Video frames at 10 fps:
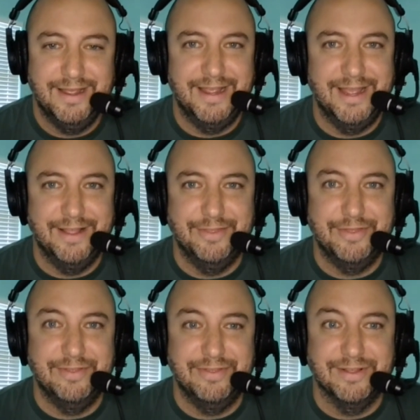
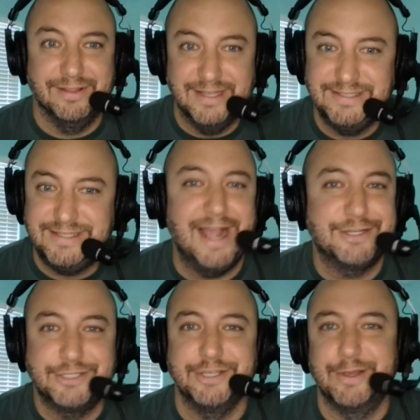And the list
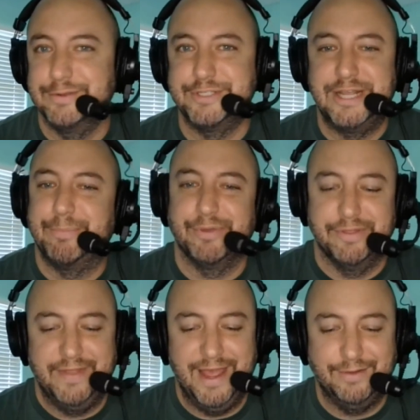actually goes deeper
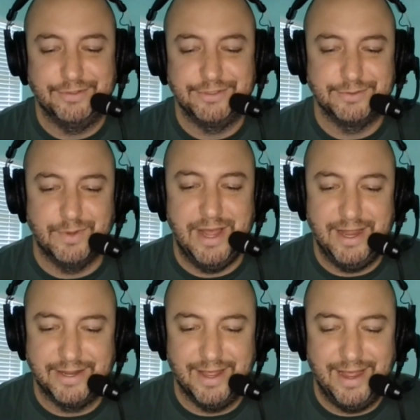than that, which is
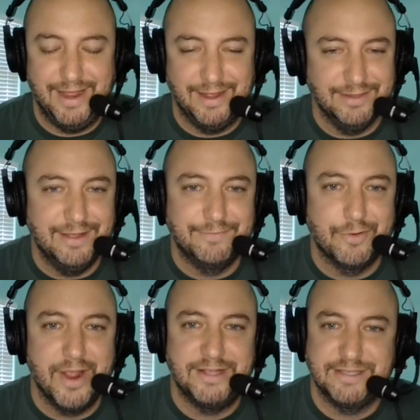why I
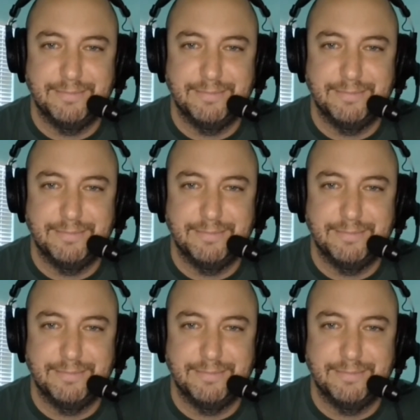love Greg's